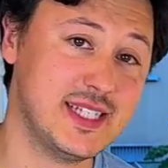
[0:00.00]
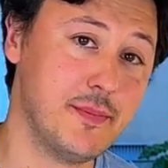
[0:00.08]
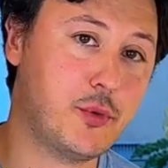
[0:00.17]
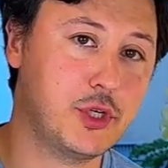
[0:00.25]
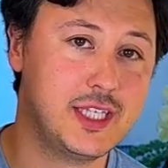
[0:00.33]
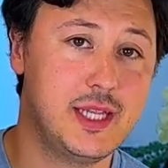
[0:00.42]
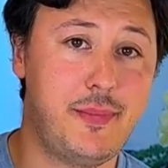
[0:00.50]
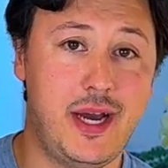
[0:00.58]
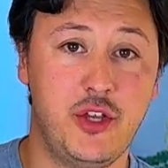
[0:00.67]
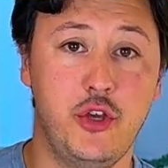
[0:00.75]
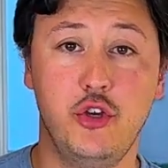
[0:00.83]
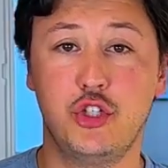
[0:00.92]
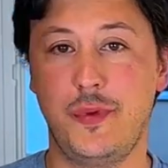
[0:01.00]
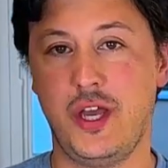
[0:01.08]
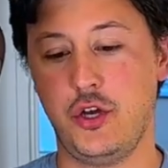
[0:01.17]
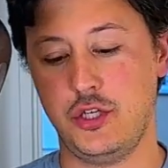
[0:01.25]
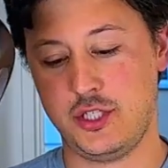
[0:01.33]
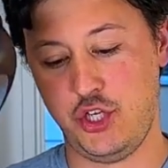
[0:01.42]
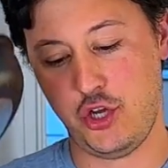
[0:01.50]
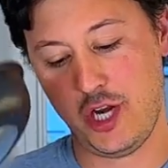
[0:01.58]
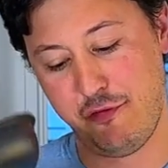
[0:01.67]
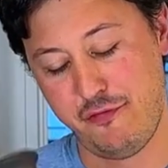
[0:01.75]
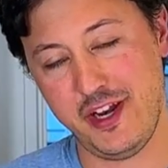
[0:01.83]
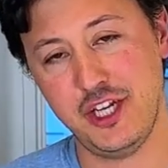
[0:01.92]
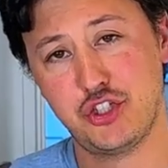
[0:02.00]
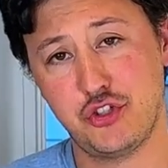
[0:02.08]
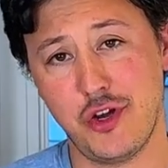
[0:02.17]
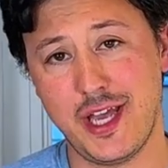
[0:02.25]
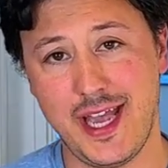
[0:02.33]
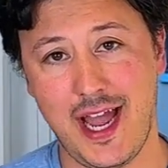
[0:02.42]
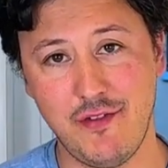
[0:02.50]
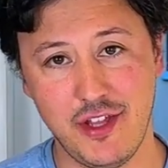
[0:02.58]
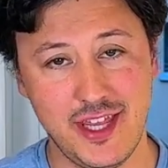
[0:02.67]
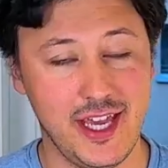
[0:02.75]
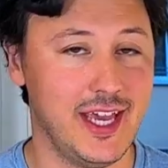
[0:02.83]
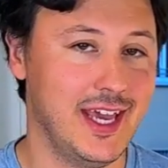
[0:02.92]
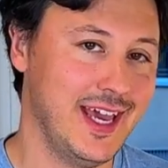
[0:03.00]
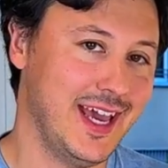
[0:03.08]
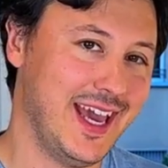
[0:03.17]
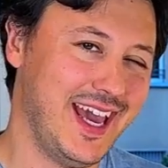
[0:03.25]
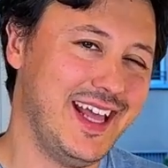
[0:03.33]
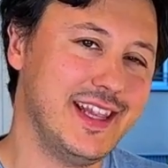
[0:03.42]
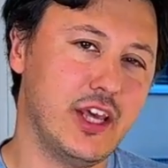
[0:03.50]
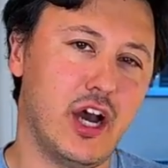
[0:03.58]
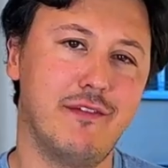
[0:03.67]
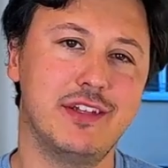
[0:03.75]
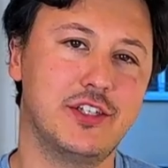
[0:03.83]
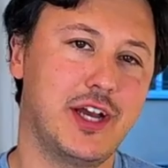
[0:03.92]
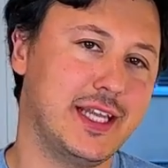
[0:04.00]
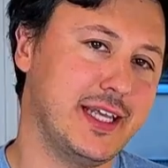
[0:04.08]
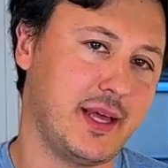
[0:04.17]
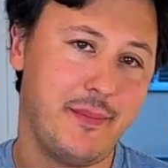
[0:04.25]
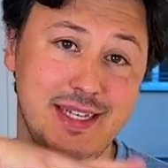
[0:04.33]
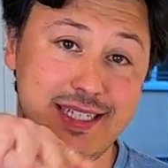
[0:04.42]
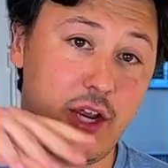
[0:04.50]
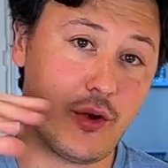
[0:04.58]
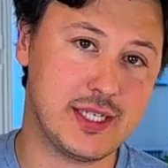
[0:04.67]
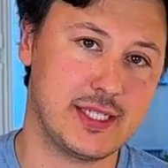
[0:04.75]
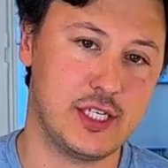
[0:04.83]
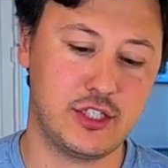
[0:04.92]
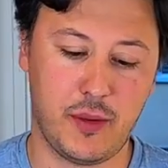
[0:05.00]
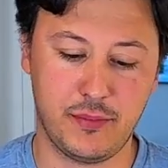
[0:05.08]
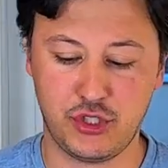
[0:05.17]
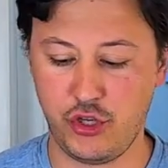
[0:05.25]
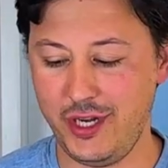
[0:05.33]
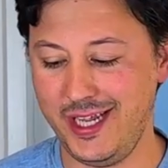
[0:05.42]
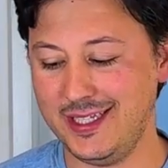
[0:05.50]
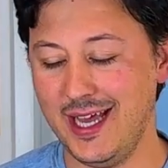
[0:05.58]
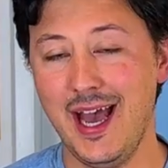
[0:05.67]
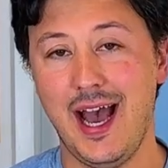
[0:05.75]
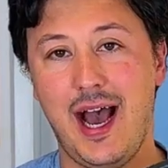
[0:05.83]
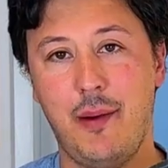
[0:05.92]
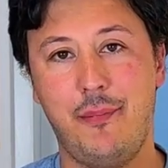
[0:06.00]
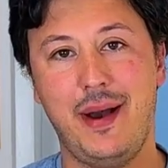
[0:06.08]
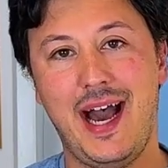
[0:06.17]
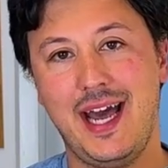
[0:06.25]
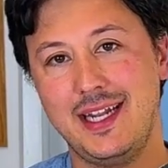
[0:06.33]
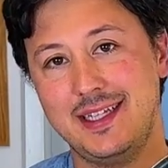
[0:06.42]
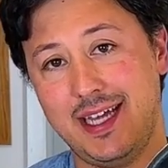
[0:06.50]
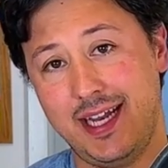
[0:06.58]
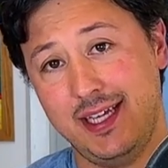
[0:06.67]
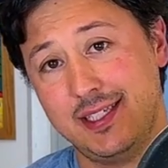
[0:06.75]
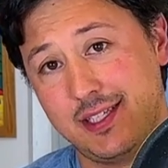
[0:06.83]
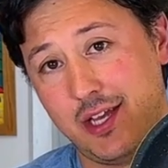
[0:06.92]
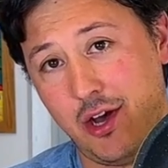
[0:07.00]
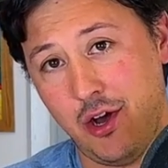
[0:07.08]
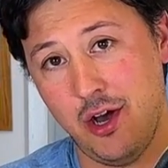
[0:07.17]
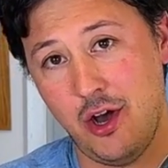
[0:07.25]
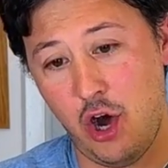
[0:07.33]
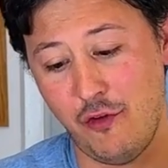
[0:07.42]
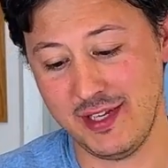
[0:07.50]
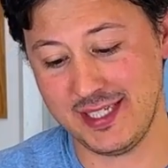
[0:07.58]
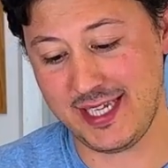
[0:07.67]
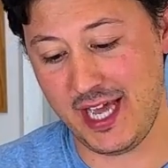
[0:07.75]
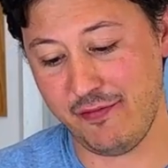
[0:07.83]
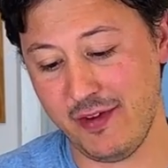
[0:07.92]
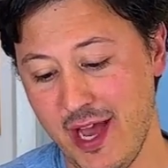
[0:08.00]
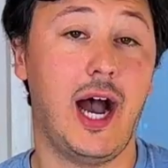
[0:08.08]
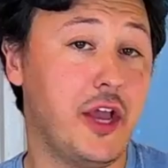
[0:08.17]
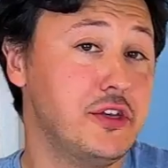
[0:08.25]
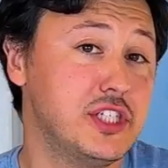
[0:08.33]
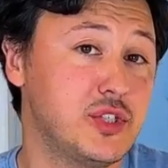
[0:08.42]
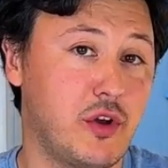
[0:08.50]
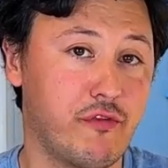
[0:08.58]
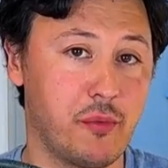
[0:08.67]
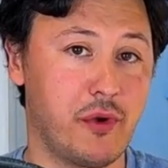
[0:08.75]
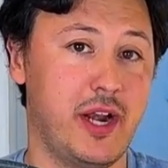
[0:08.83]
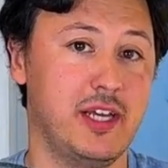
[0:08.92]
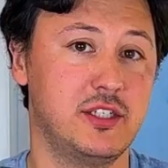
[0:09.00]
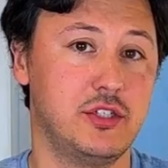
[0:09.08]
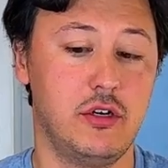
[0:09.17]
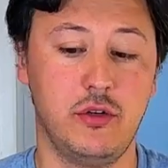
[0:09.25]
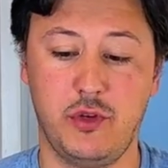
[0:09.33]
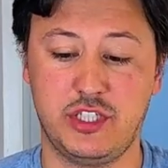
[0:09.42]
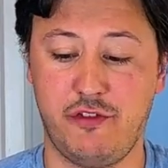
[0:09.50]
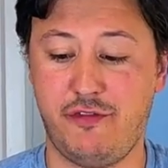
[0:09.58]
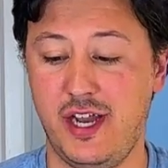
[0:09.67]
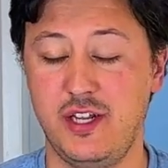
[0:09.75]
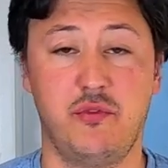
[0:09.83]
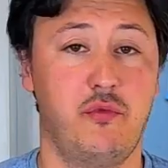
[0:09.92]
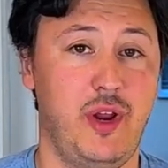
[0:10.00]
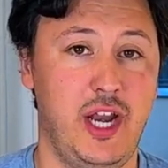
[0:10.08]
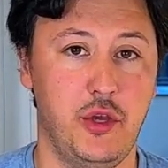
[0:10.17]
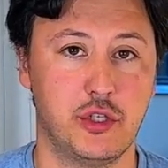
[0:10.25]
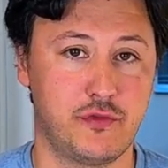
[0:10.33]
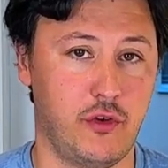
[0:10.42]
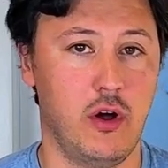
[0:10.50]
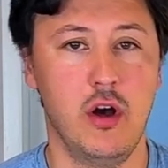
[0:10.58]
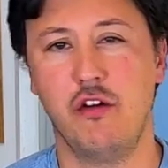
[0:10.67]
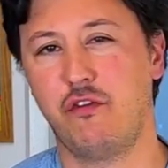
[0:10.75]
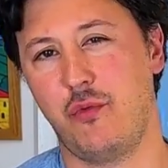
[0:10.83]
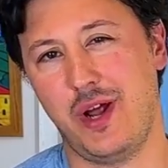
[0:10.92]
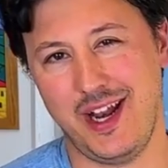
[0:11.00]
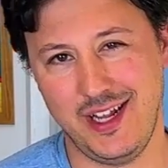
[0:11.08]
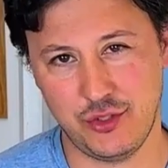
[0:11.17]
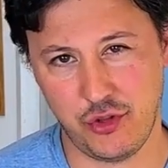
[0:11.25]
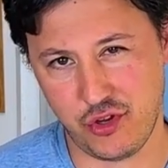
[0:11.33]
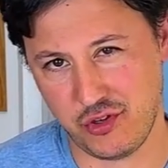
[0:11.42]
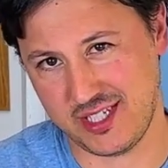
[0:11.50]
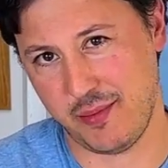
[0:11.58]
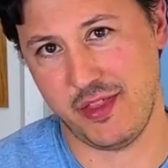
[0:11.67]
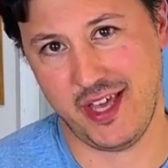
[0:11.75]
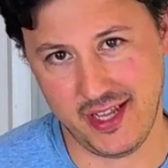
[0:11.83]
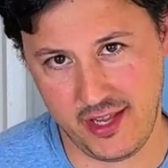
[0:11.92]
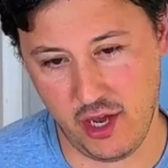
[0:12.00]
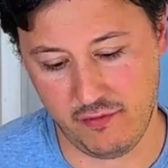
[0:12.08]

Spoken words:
it's important the pan you use because you're going to finish cooking everything in the oven to get that amazing crust at the top. So you need a pan that is oven safe. I use this one from Granite Stone, which I find really useful for when I need to throw something in the